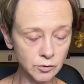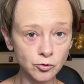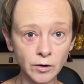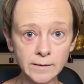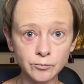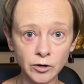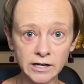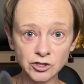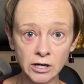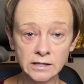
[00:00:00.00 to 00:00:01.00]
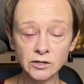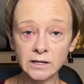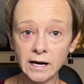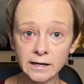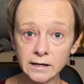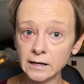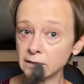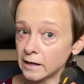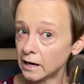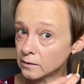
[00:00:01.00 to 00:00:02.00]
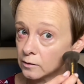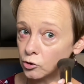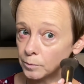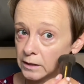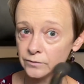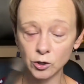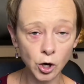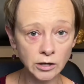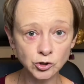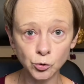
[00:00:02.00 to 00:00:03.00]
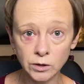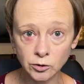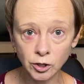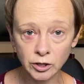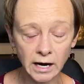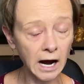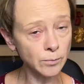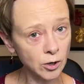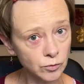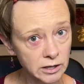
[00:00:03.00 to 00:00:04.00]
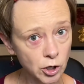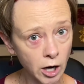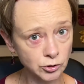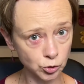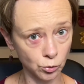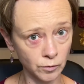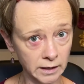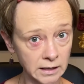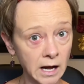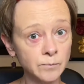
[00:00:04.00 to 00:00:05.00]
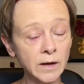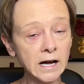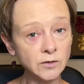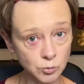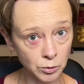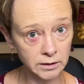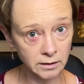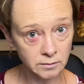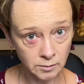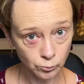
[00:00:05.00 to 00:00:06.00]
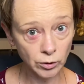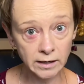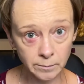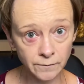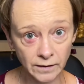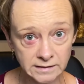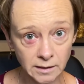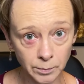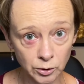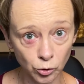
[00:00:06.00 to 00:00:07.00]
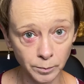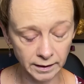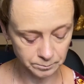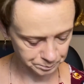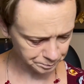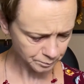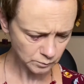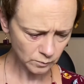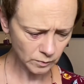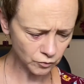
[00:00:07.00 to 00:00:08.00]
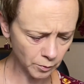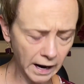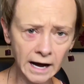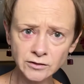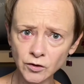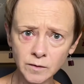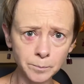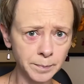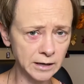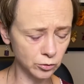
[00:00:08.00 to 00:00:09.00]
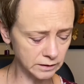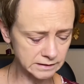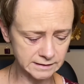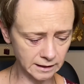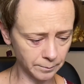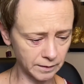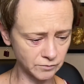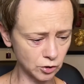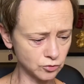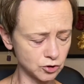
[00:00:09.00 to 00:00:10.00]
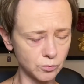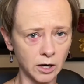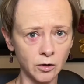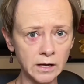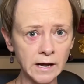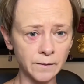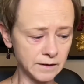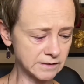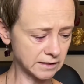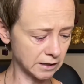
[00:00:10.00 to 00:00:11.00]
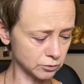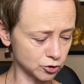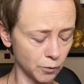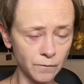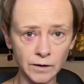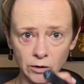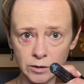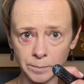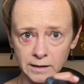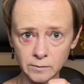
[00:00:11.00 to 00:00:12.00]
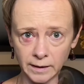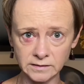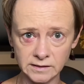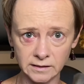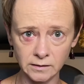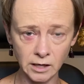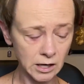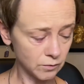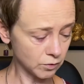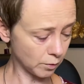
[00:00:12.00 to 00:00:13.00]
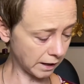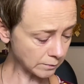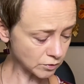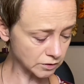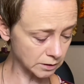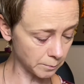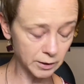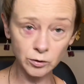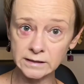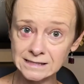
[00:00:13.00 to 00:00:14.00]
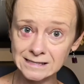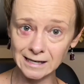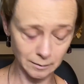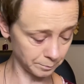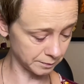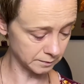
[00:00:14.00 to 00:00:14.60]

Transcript: a great brush to kind of get that little bit of a contour look. I'm not really contouring. I just want to brighten my face up a little bit. So I just barely dip. I've told you all, these colors are very pigmented. So I'm just going to barely dip